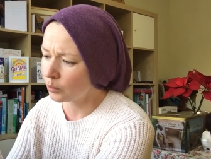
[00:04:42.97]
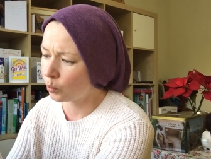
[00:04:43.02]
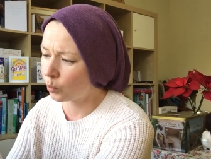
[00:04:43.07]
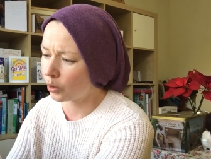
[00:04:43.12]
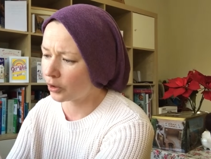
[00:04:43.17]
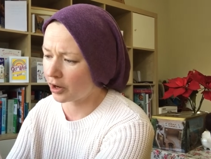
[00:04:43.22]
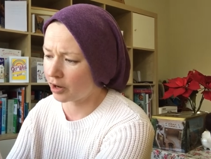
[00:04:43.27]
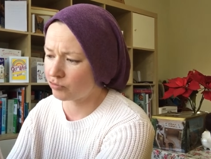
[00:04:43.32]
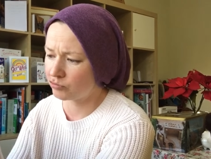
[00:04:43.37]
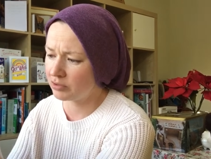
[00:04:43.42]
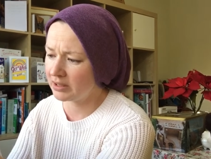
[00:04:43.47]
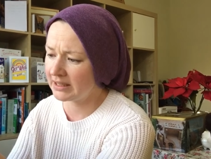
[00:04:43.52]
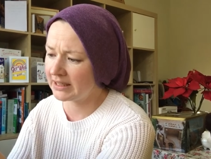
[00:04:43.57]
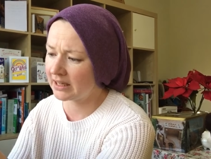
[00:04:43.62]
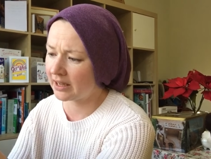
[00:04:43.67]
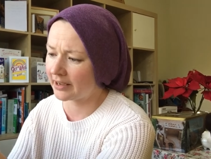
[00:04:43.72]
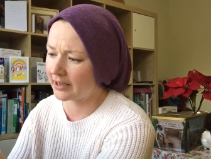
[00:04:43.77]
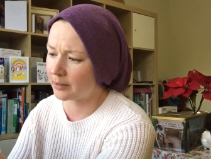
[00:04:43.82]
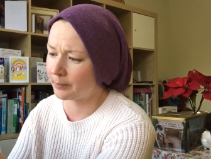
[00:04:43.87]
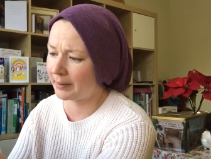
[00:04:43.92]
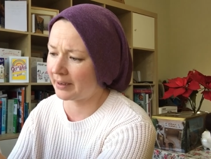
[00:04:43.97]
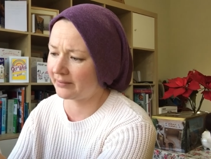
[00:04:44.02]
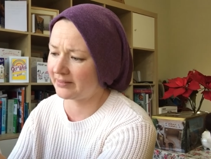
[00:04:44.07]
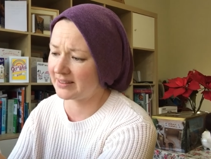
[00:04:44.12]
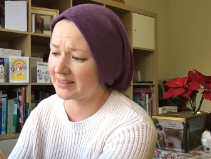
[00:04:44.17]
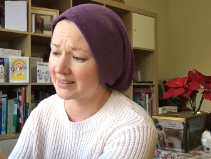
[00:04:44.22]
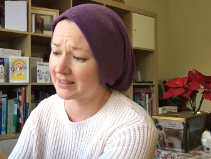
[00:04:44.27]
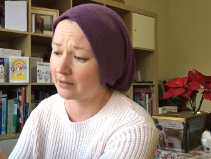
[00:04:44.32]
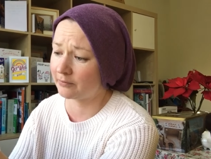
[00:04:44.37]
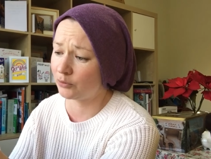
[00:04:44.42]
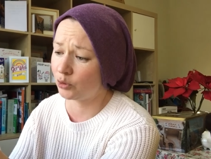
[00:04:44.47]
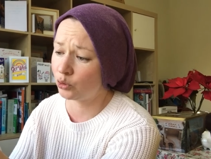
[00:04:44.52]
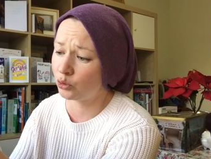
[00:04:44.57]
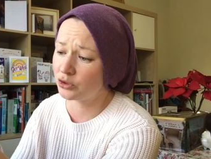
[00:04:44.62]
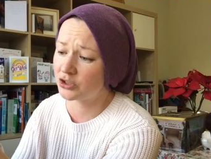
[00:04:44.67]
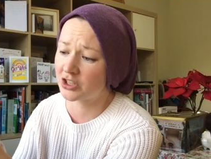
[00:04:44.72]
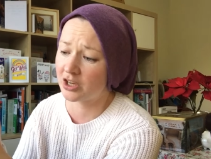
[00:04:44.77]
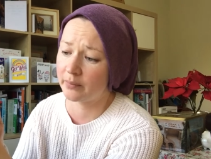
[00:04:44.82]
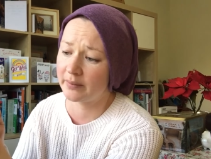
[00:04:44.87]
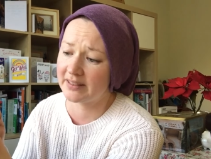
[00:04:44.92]
What I really like about this stuff
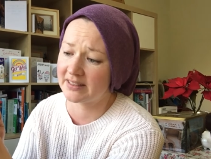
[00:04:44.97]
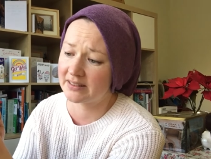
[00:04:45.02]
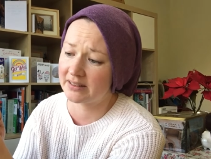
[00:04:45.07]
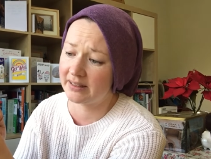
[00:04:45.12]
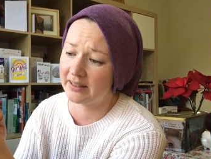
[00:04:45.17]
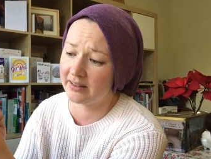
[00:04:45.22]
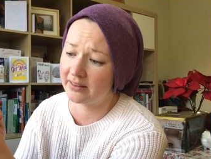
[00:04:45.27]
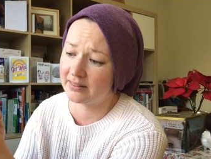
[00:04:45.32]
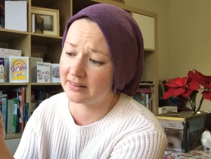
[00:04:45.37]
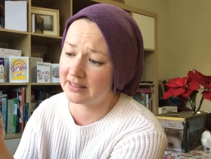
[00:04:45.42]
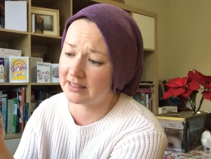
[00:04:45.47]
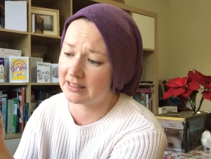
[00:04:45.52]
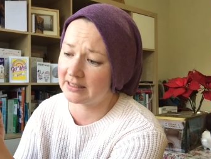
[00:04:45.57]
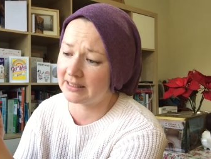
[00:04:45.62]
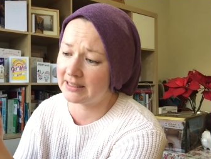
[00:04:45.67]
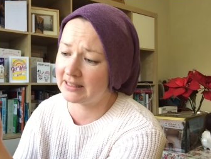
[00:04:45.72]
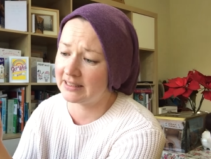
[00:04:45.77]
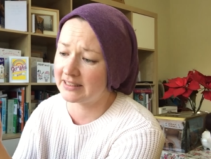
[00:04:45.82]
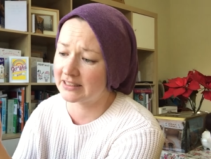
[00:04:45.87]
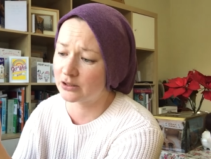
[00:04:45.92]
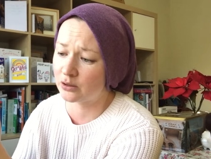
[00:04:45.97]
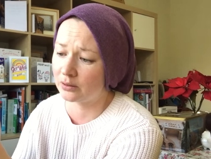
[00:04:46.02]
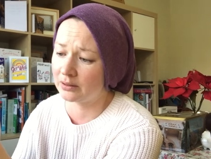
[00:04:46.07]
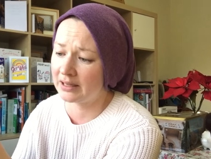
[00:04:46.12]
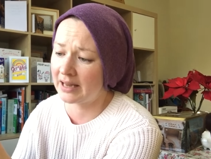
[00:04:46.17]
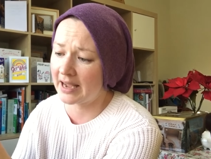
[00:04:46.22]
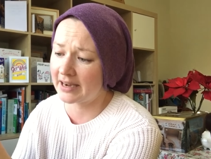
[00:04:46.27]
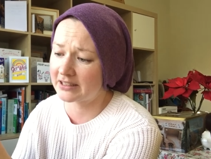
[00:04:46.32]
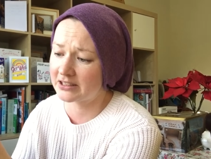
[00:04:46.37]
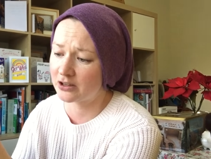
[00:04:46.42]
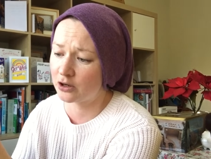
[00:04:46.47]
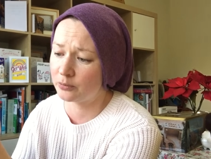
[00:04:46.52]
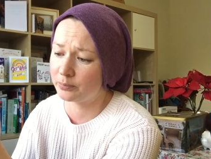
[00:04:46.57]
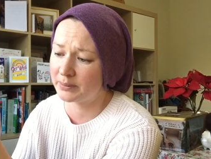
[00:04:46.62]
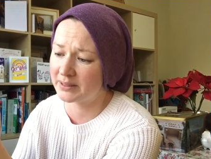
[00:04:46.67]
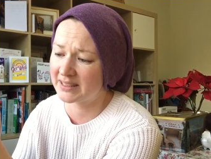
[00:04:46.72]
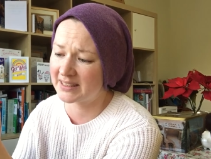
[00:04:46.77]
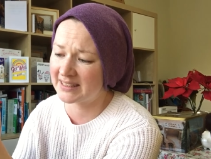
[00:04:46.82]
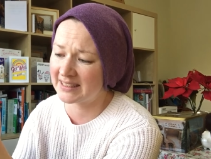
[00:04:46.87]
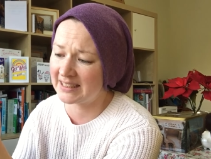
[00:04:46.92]
also is that the it's got
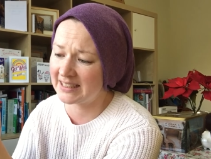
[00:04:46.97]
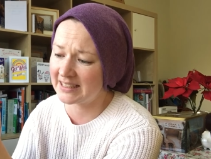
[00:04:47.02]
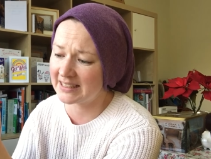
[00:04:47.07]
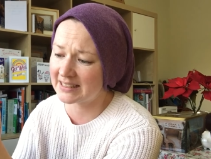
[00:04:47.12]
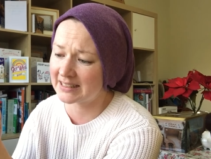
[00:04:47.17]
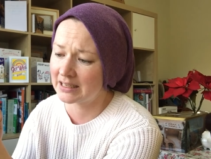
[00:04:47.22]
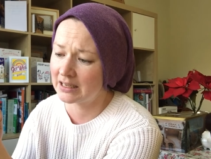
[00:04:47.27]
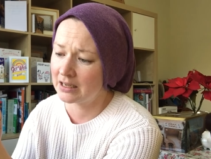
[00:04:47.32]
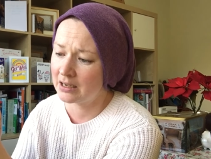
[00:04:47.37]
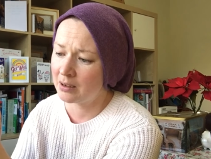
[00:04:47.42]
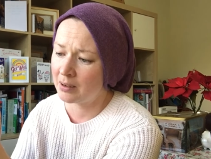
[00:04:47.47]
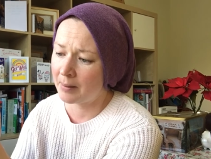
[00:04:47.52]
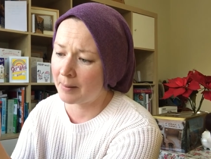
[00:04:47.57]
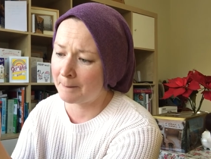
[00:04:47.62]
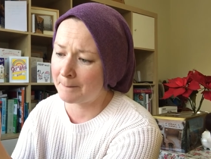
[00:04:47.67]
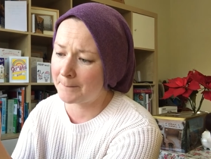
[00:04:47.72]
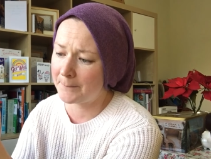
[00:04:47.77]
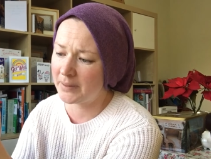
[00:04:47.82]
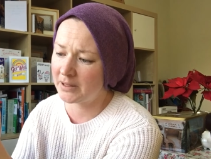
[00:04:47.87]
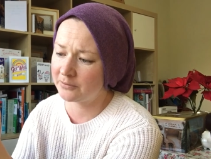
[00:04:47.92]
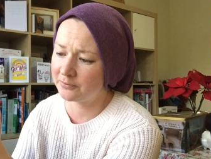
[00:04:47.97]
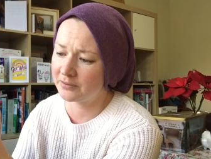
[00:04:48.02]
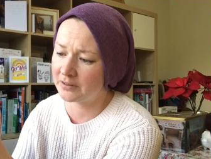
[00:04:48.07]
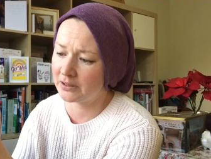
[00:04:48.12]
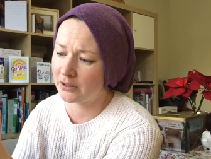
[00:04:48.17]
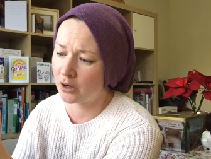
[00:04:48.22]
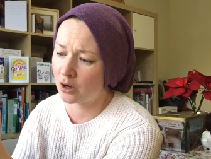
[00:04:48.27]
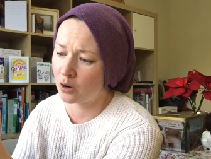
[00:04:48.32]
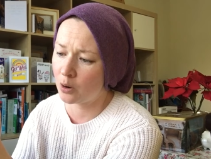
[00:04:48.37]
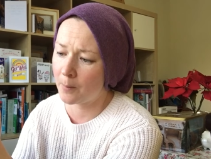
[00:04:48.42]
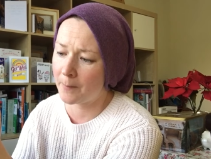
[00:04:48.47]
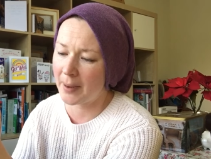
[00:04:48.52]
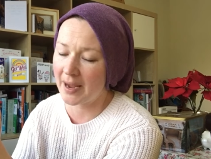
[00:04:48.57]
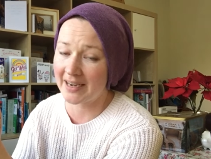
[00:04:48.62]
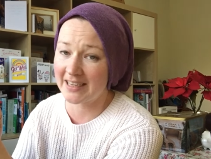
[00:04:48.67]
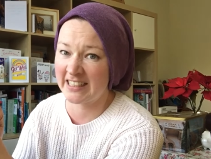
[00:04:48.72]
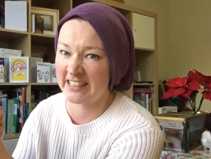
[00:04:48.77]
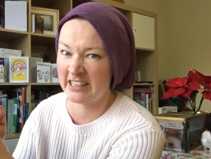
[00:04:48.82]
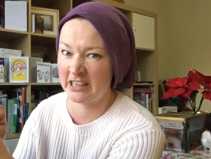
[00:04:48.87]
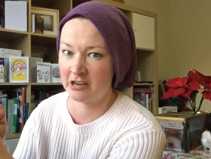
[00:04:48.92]
lactobacillus and
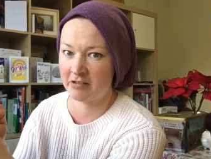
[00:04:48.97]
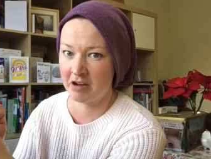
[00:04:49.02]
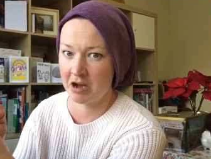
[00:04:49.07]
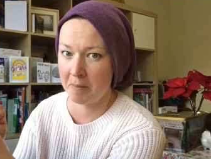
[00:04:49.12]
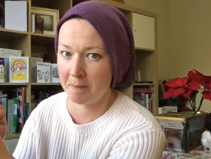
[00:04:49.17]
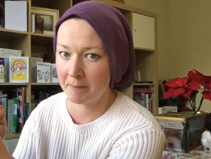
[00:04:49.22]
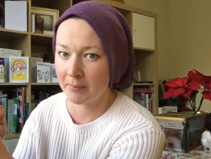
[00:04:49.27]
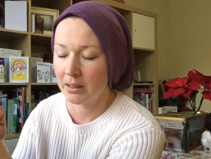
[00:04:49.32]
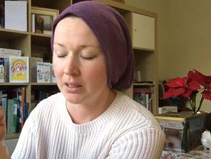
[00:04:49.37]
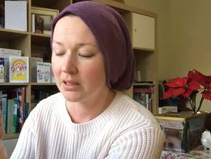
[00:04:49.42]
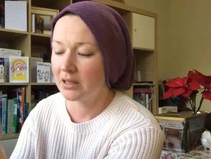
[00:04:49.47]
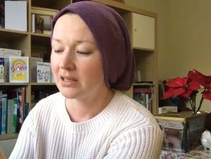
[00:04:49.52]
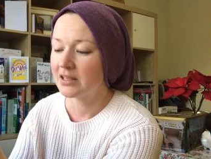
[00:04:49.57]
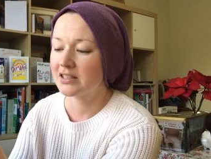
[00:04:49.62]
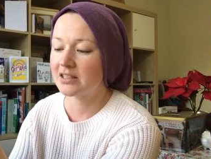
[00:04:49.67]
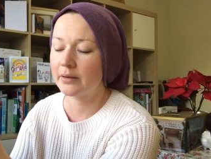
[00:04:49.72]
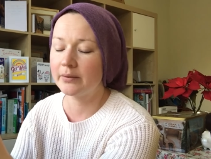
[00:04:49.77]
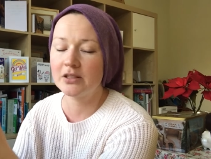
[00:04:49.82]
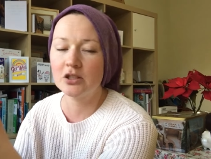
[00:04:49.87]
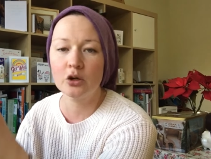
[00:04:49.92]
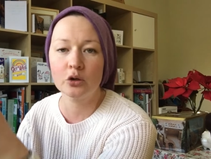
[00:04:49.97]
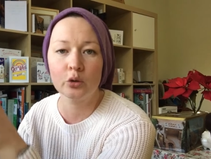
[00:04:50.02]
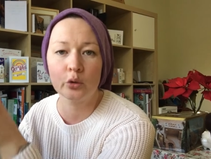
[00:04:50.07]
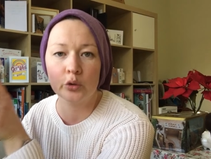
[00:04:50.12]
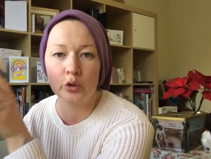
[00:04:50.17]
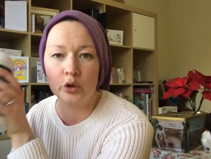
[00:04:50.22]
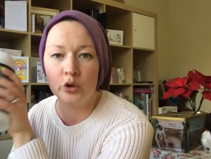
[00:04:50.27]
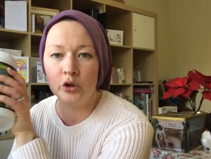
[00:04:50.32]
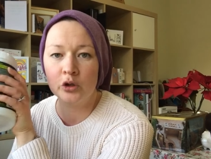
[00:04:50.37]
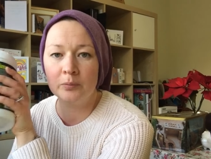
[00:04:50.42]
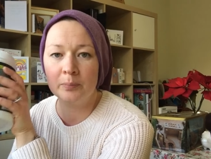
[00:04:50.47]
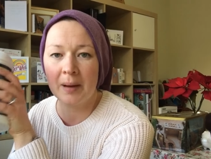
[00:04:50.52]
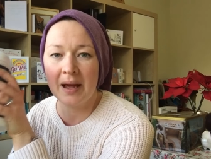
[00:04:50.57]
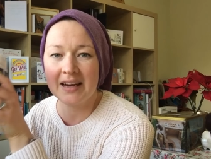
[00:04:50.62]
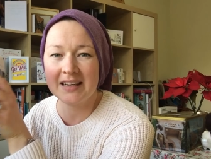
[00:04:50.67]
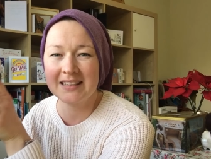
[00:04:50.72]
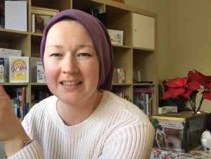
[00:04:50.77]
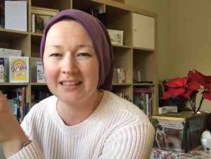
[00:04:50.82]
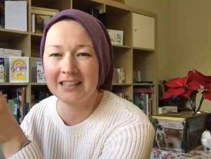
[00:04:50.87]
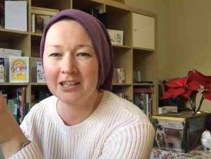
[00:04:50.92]
bifidobacterium, so it's got all the good
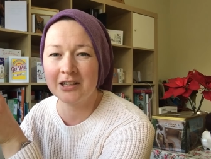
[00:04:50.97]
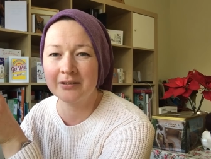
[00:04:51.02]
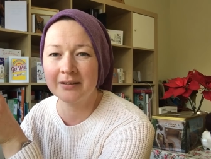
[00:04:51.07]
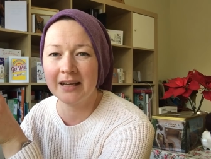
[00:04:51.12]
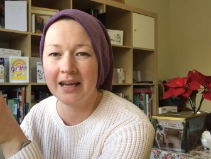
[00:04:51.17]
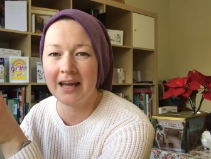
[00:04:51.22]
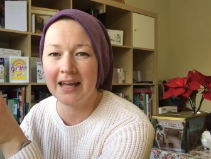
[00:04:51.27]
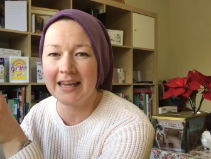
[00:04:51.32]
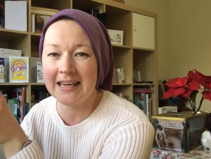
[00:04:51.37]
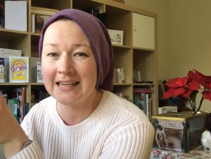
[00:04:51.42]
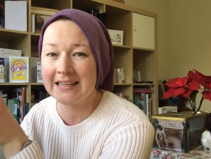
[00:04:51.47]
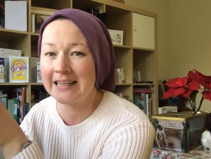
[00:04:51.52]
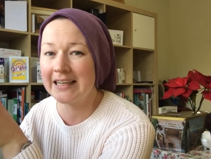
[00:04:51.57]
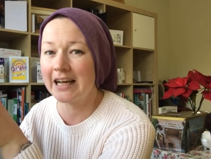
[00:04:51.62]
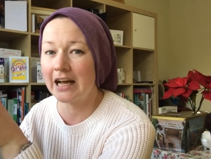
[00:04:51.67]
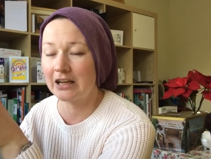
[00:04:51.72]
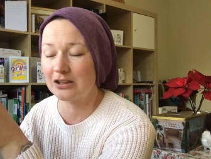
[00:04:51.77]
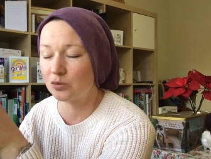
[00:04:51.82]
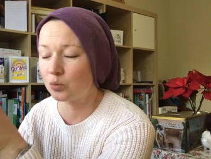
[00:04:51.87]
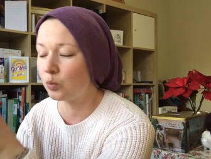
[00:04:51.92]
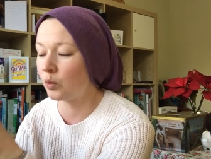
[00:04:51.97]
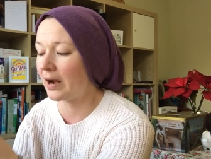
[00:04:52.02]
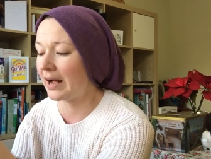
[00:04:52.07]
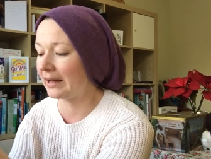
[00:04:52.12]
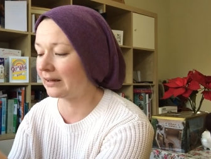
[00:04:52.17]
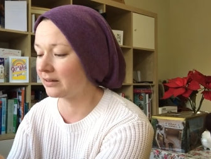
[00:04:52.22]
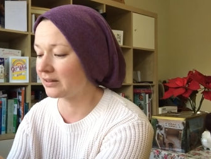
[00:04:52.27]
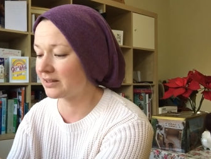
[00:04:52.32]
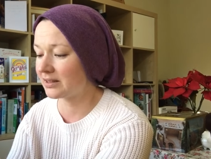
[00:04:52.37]
bacteria in it as well.